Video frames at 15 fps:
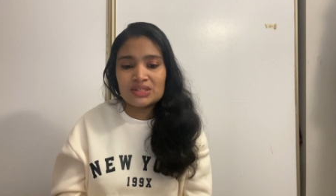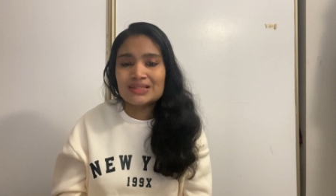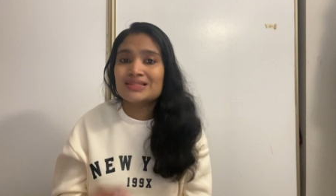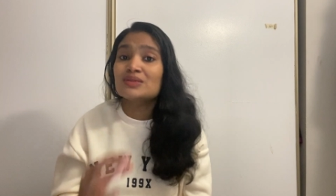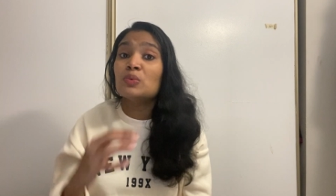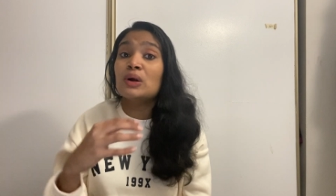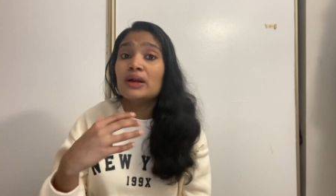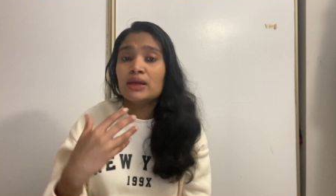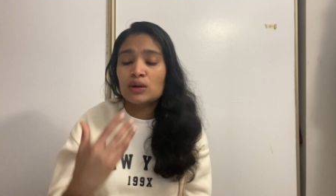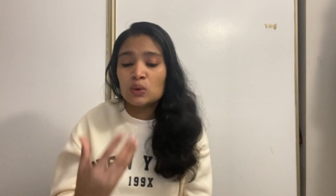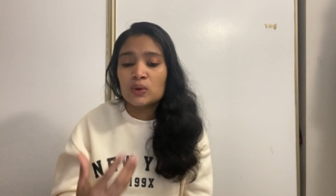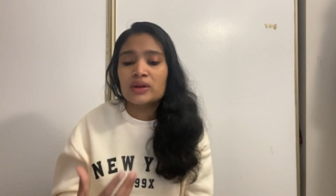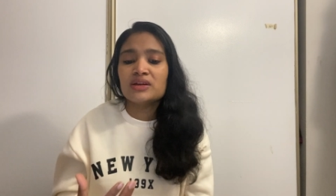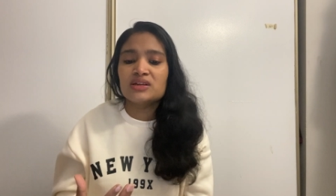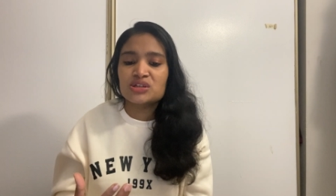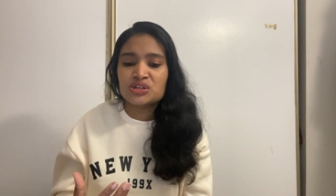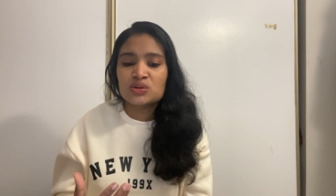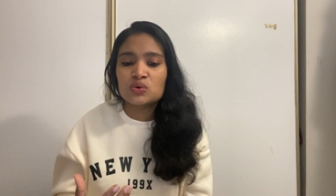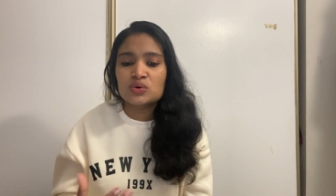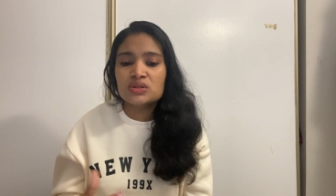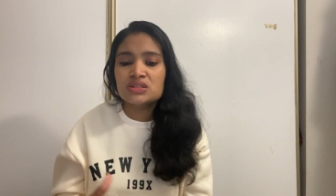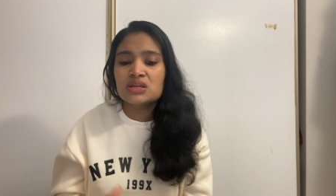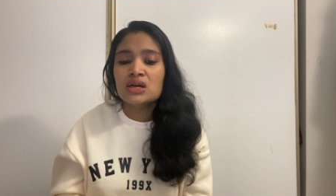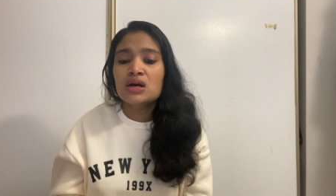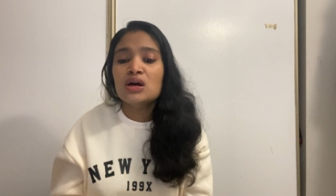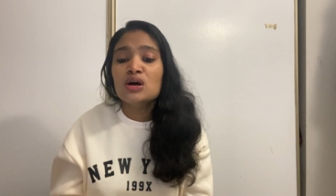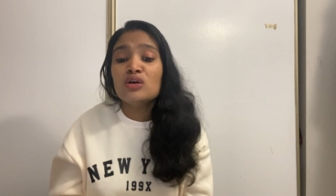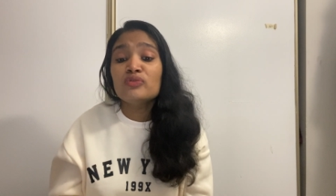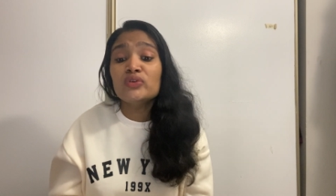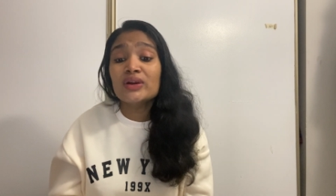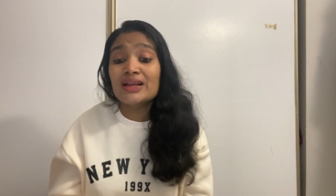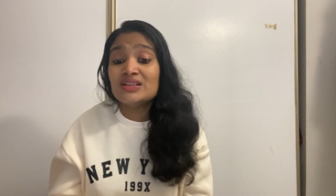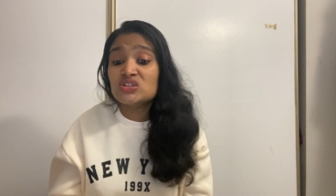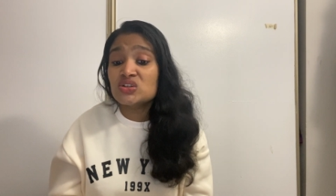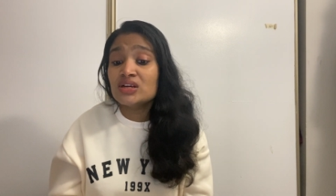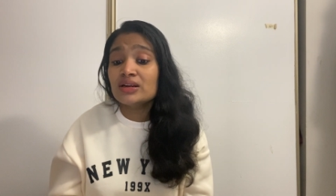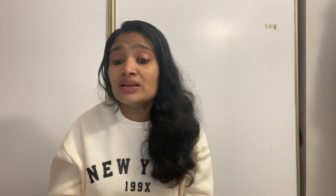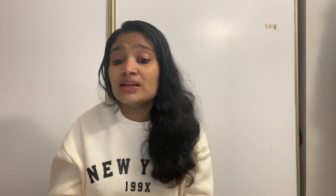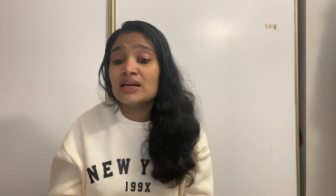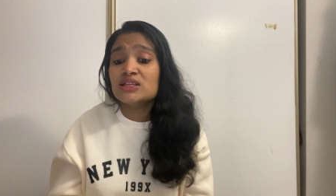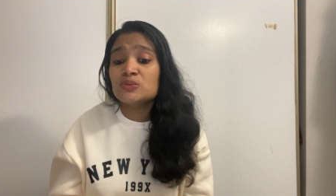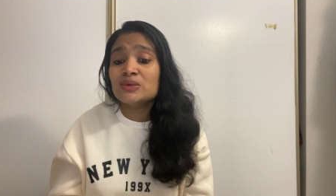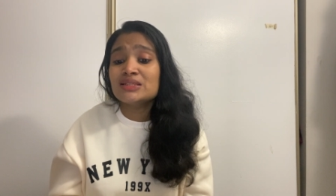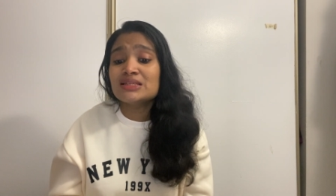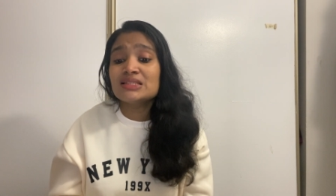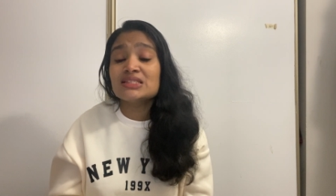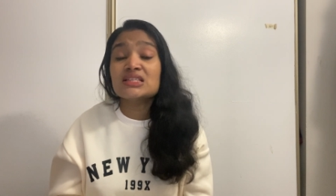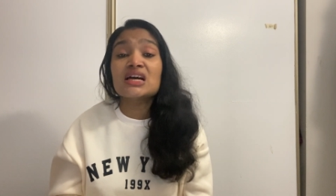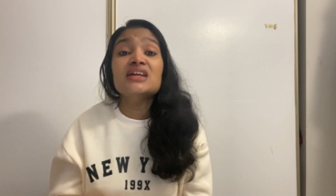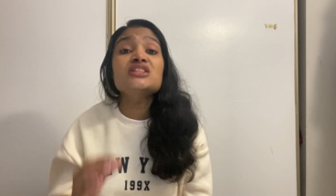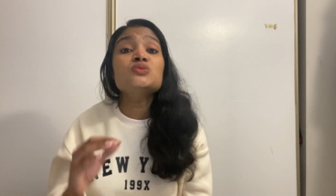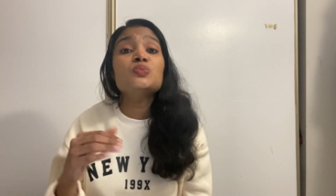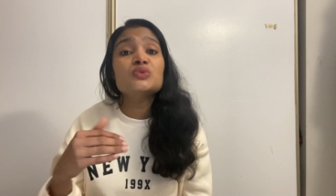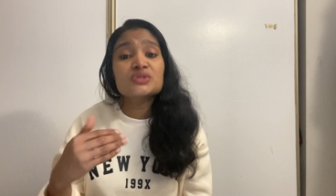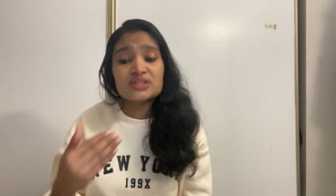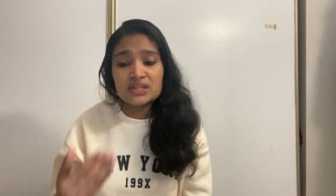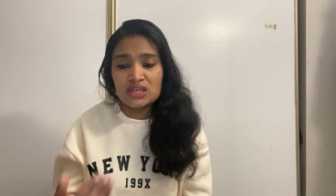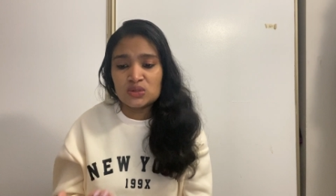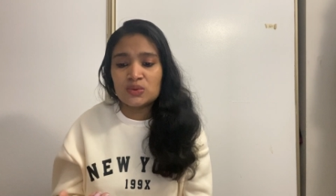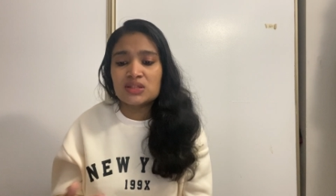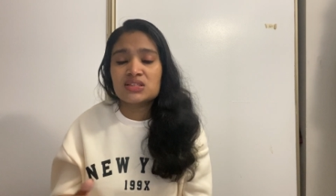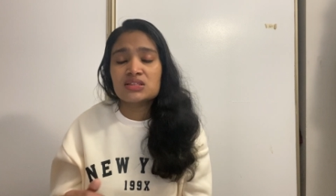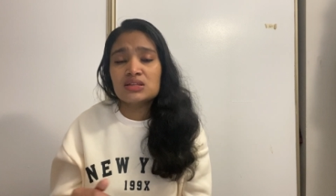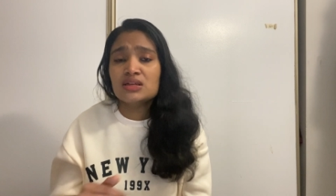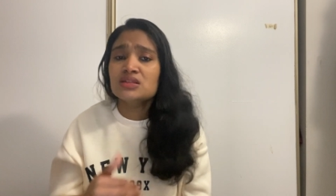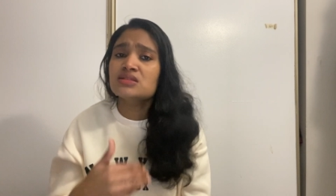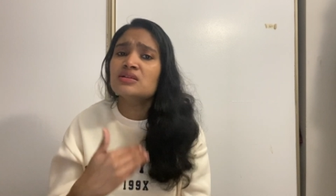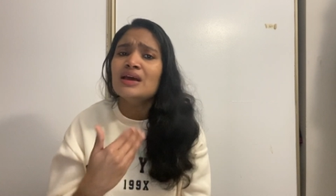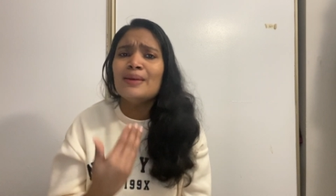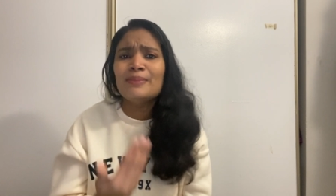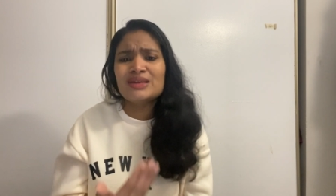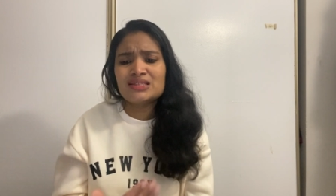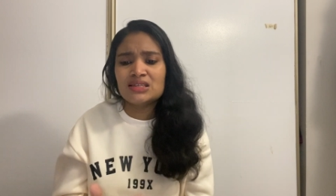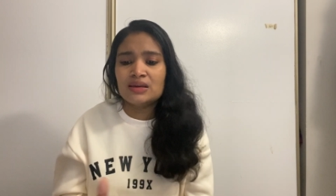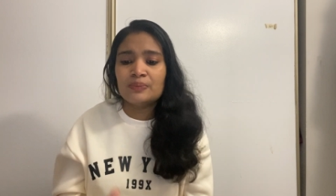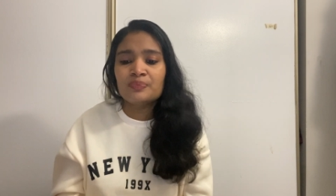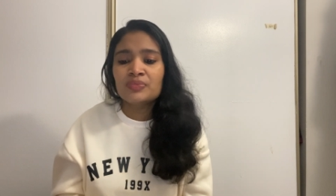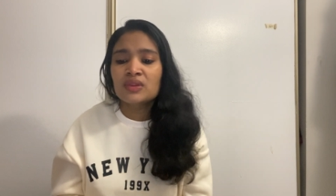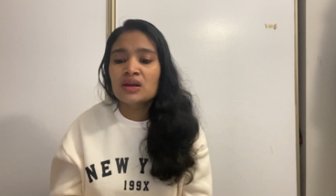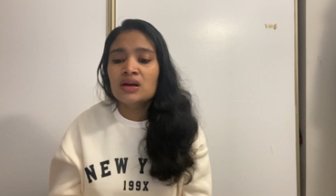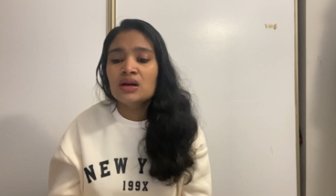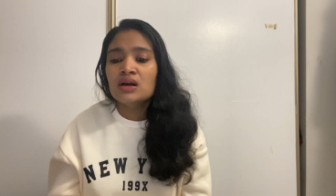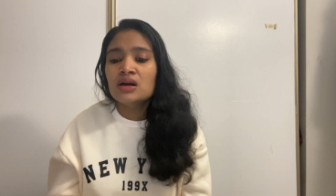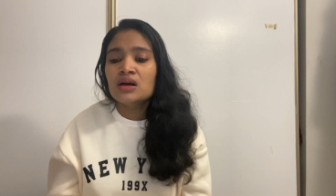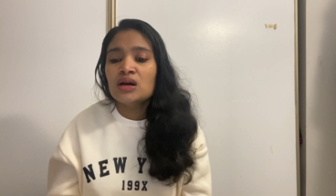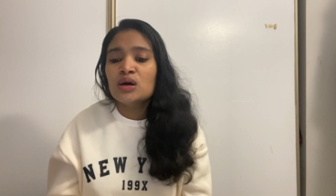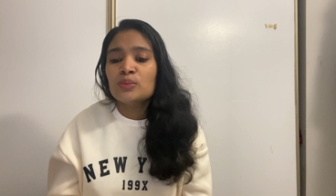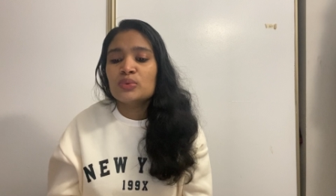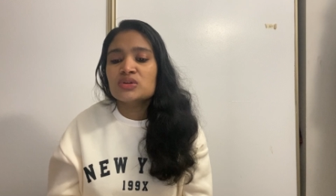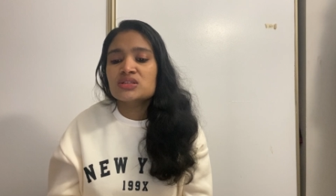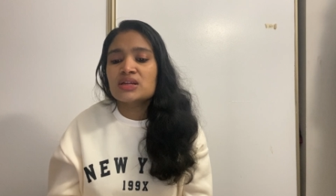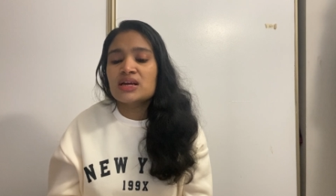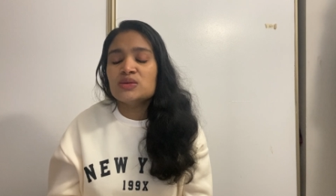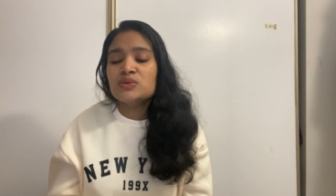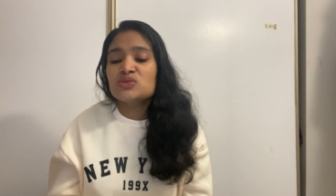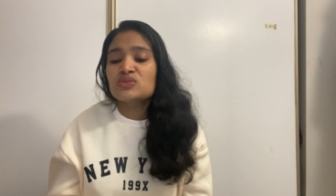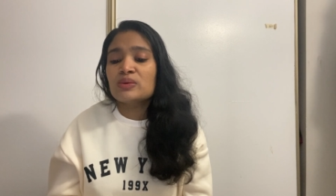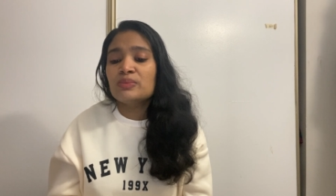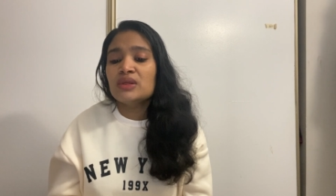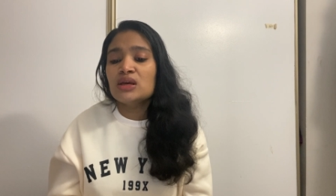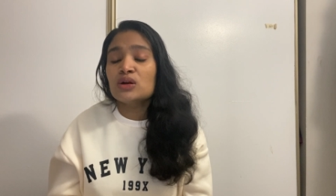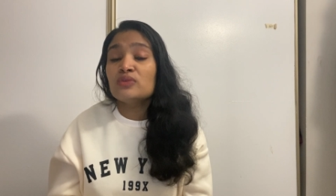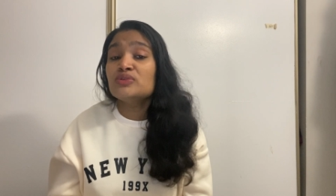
It's a one-year orientation course for engineering graduates and science postgraduates, that is MSc postgraduates from the year of